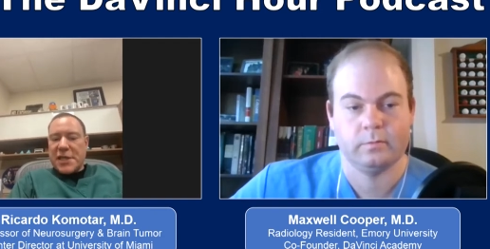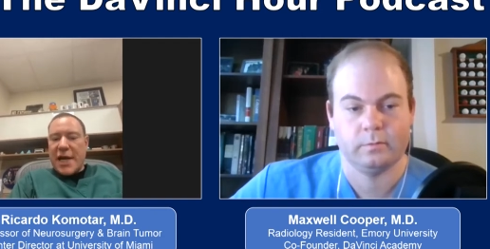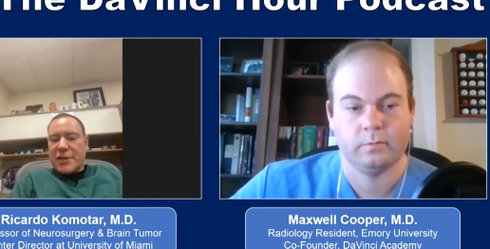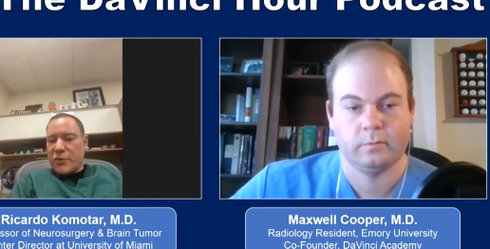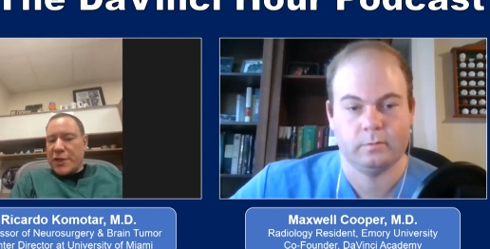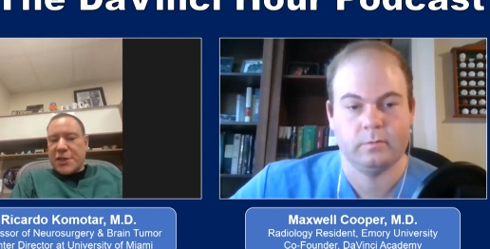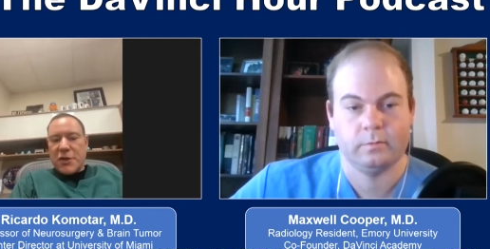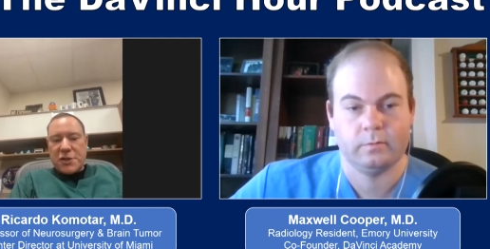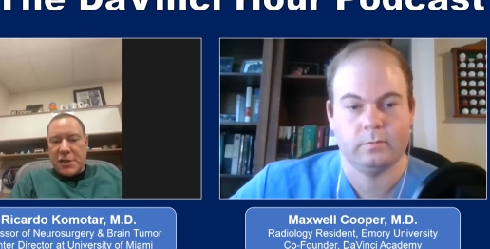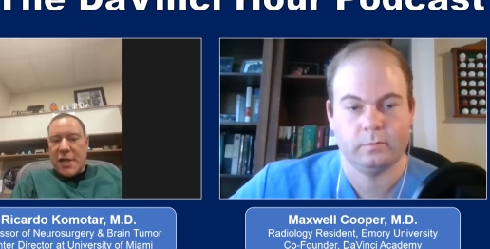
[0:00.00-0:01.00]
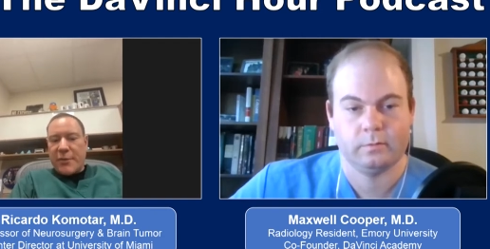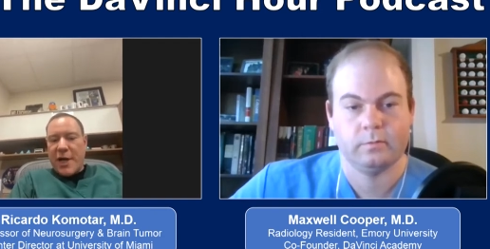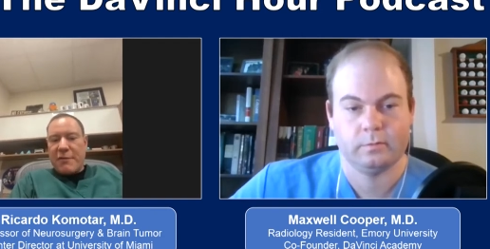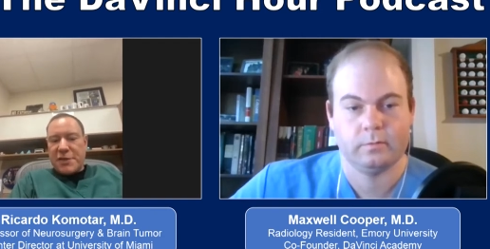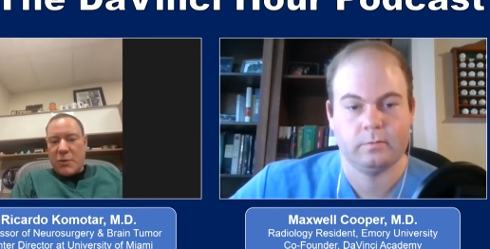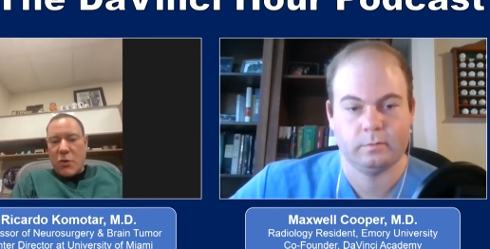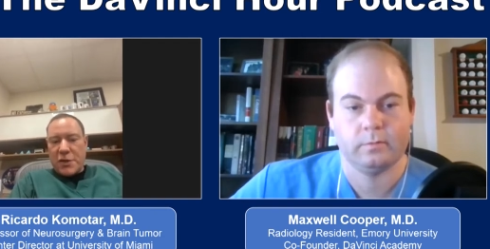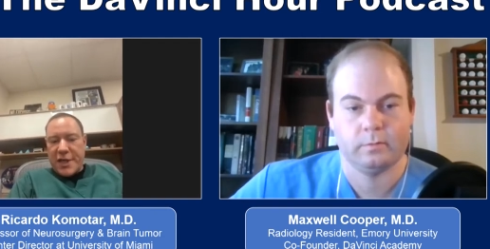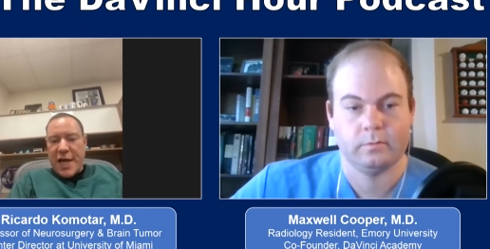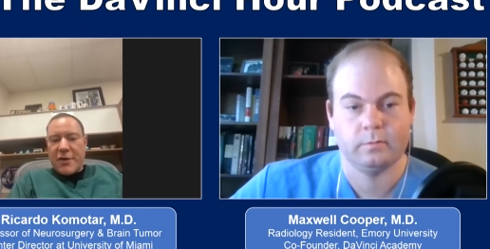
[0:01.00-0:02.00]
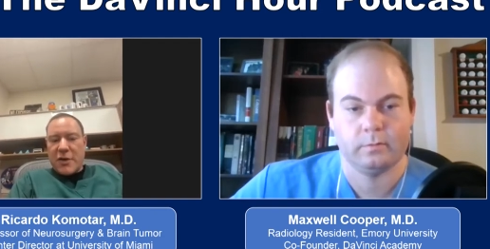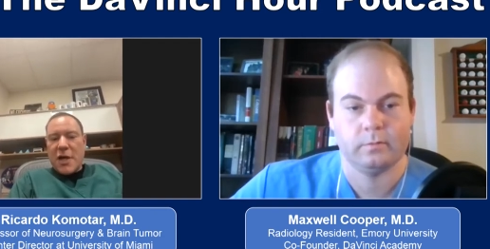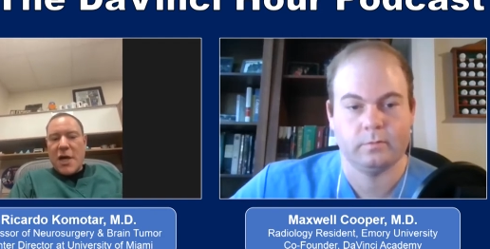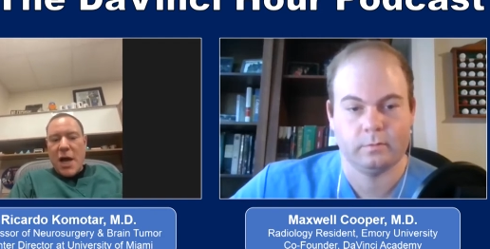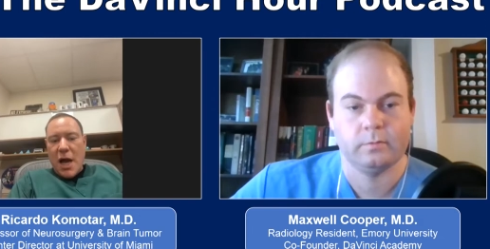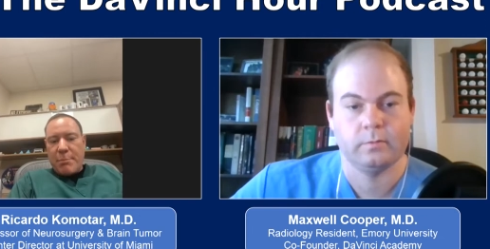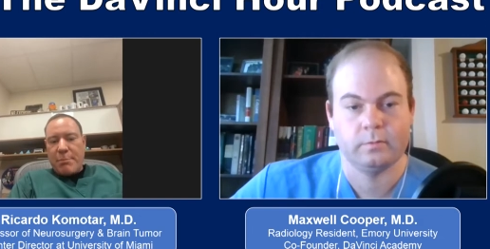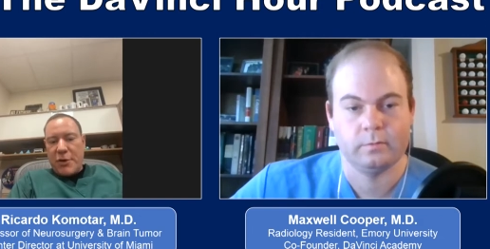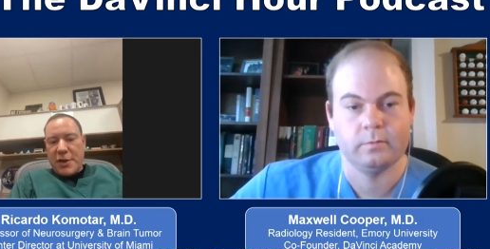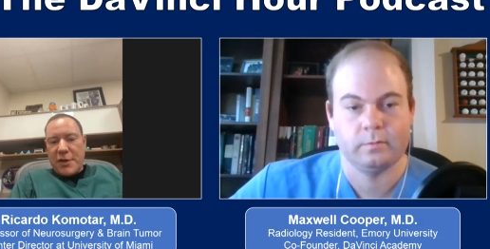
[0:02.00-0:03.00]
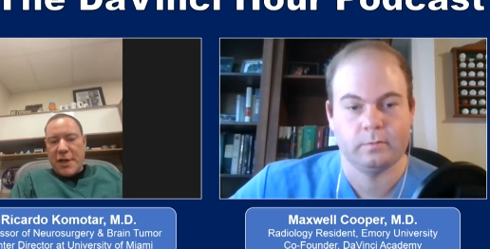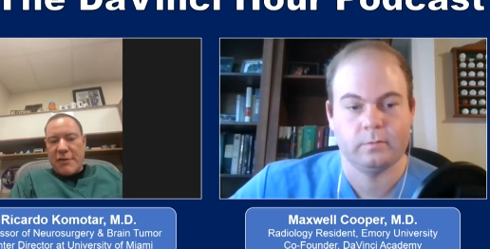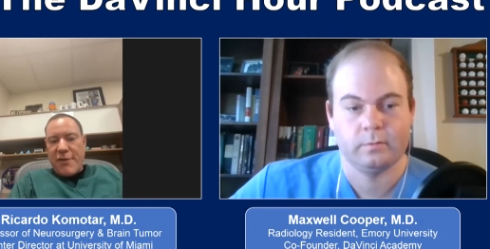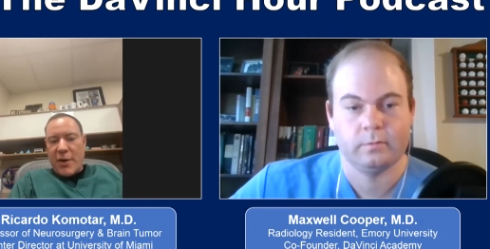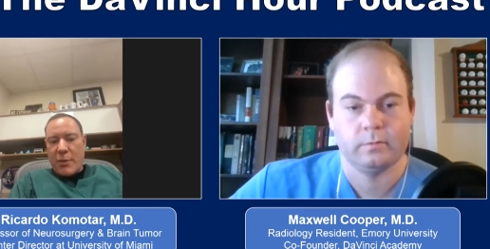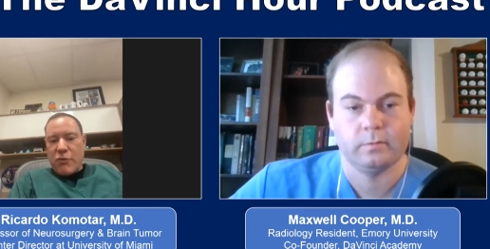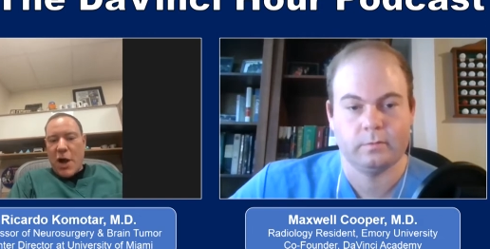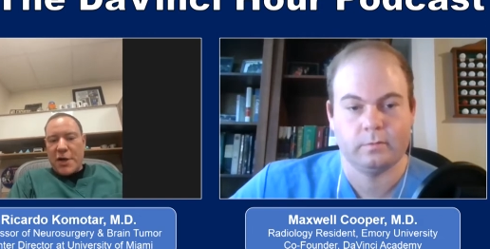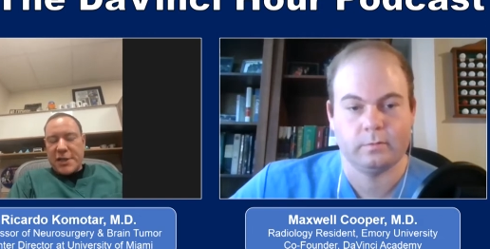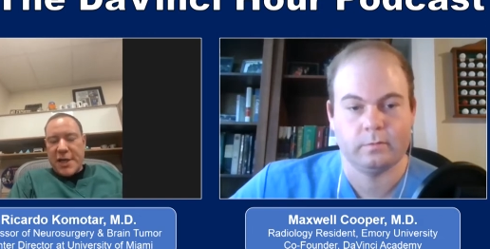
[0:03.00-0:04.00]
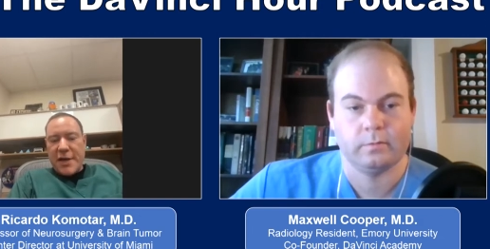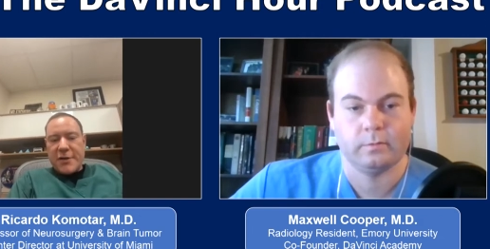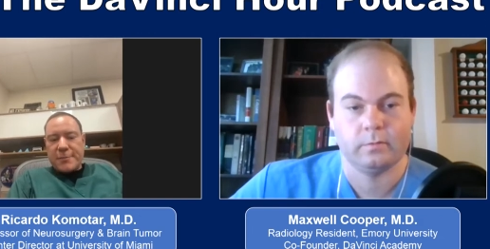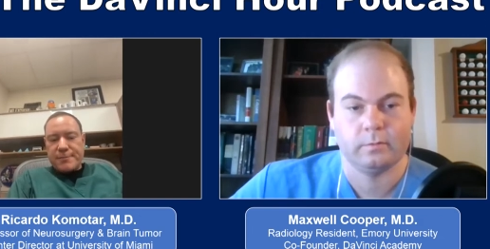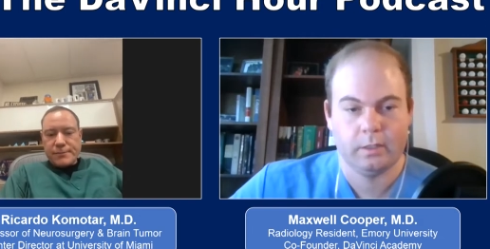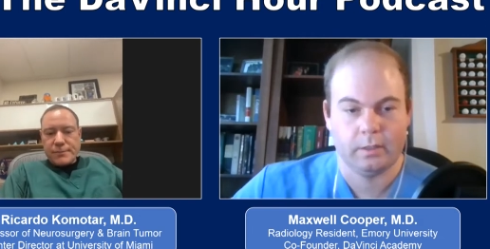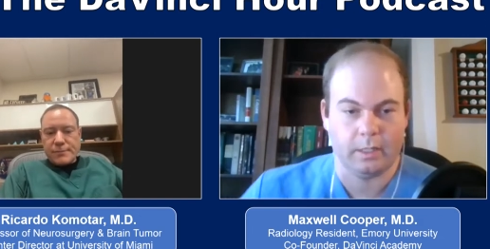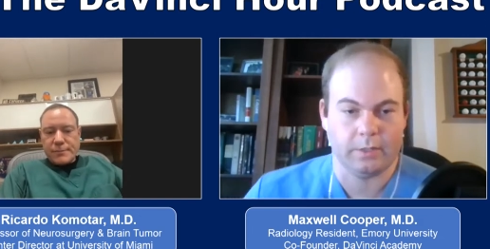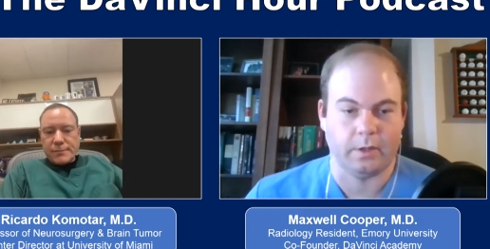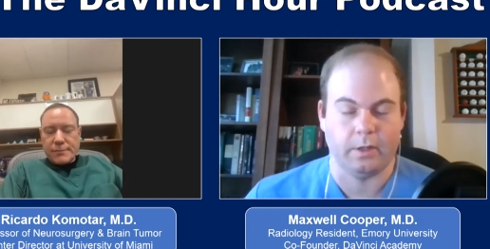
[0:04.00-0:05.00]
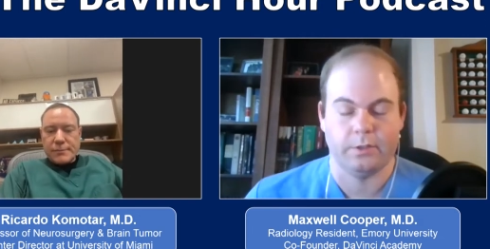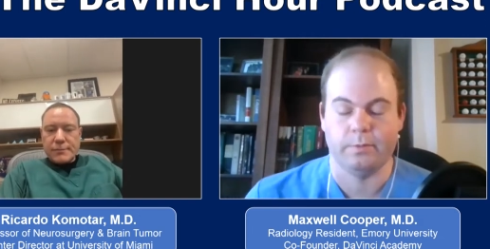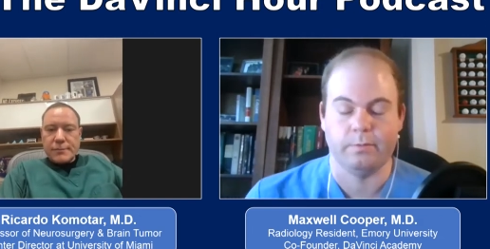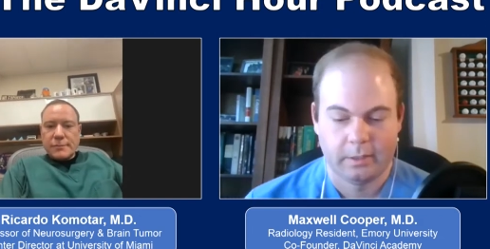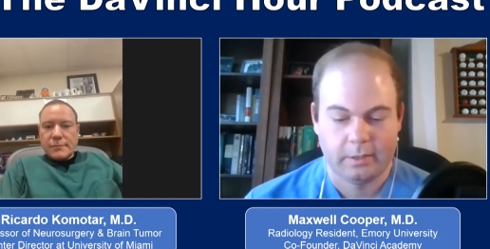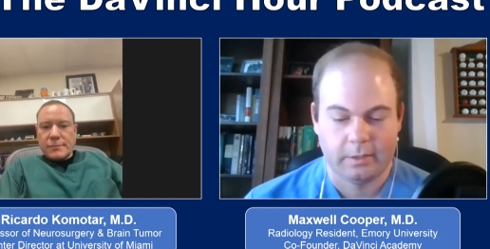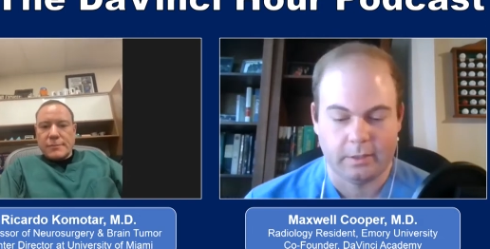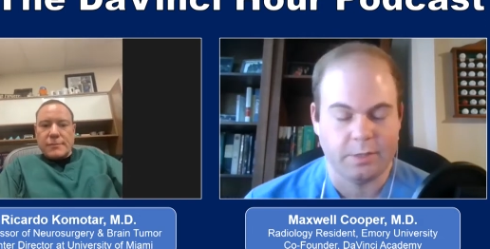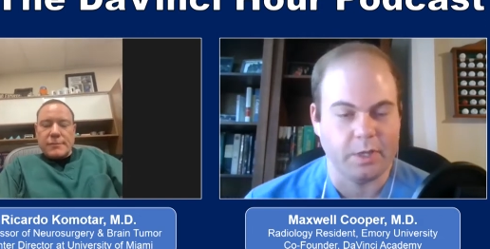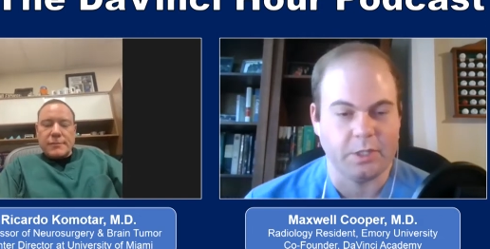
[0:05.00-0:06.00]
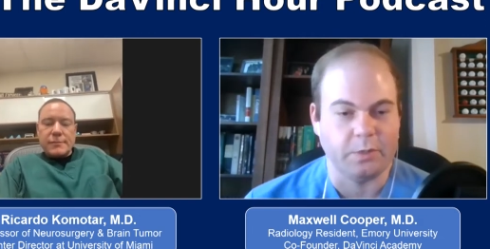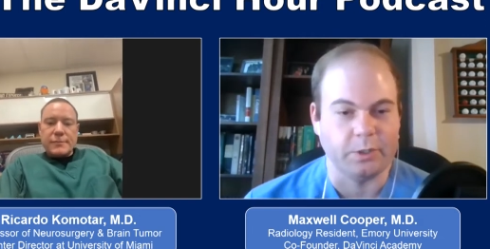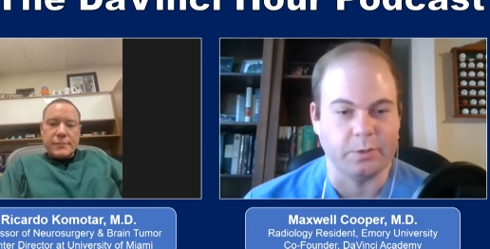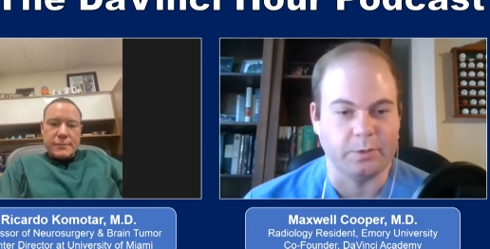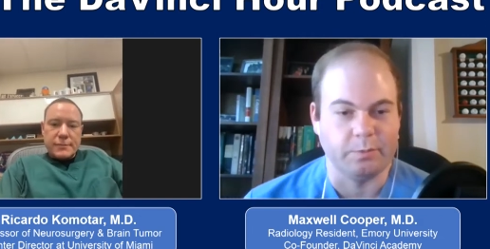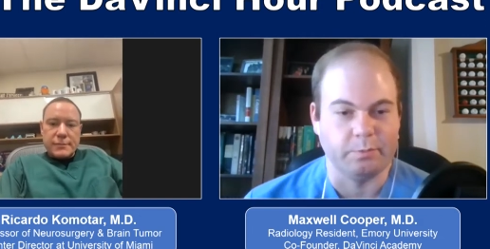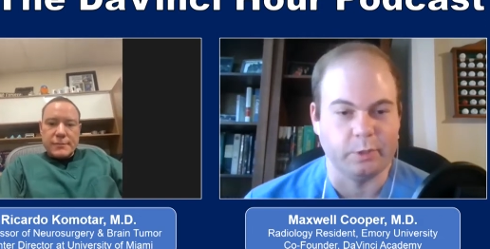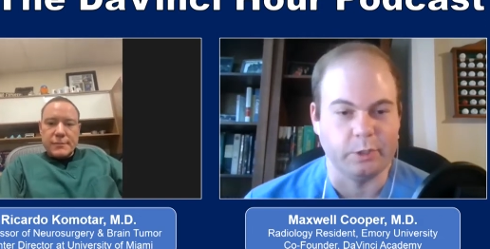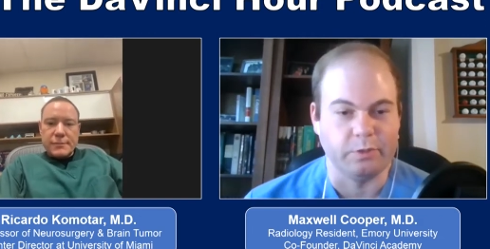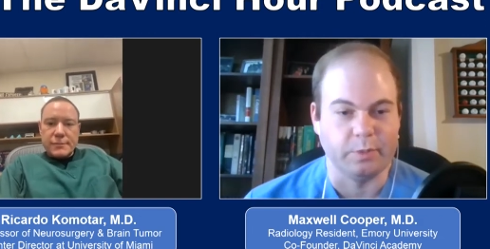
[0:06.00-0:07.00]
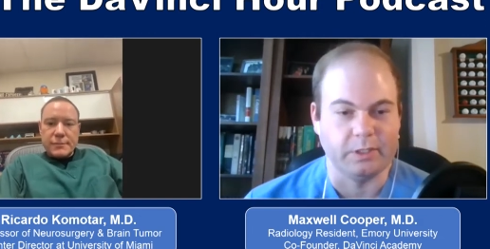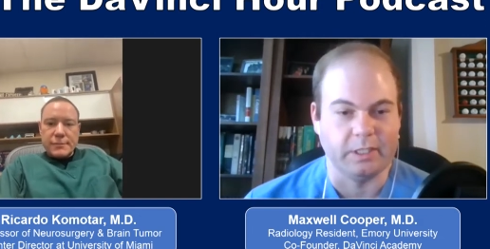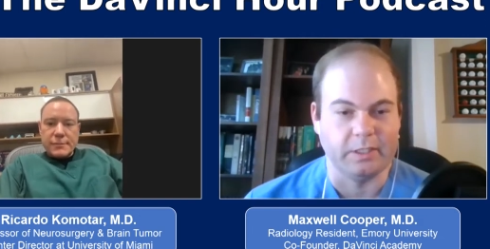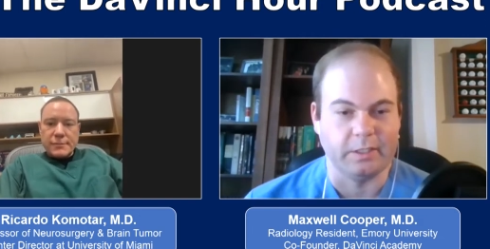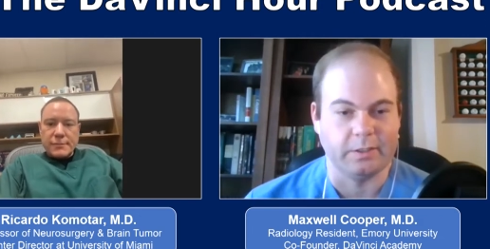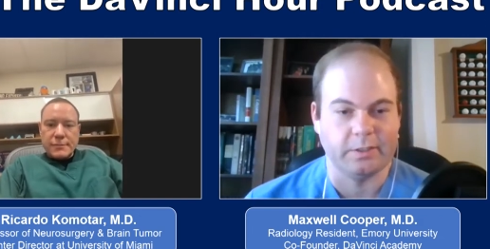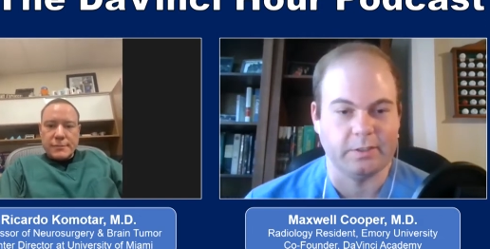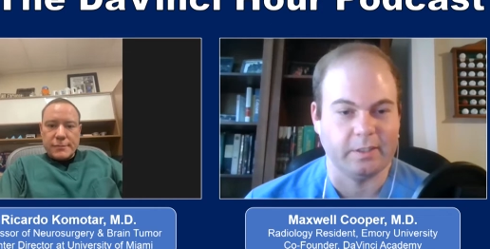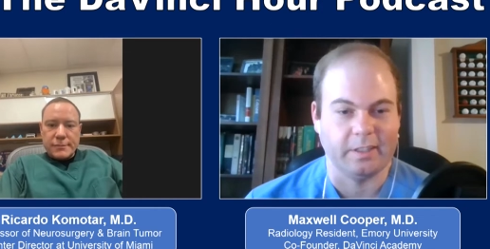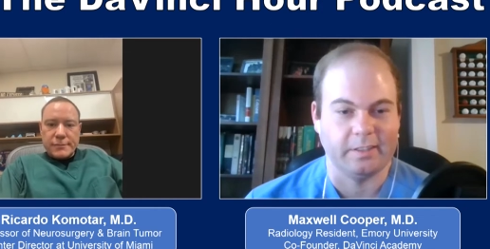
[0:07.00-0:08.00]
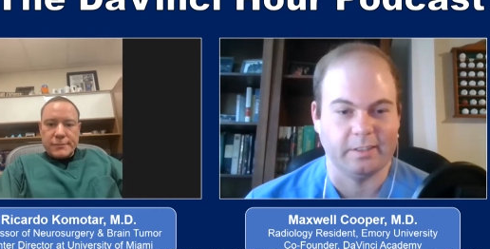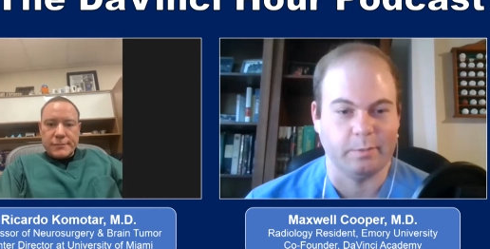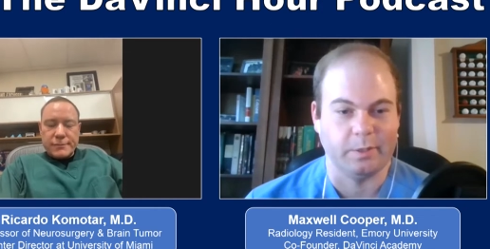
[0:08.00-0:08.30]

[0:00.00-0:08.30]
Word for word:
Speaker 1: science research. And then we obviously work together on putting the final product
Speaker 2: together. That's awesome. It's amazing what you're, what you've built down there. It's, uh,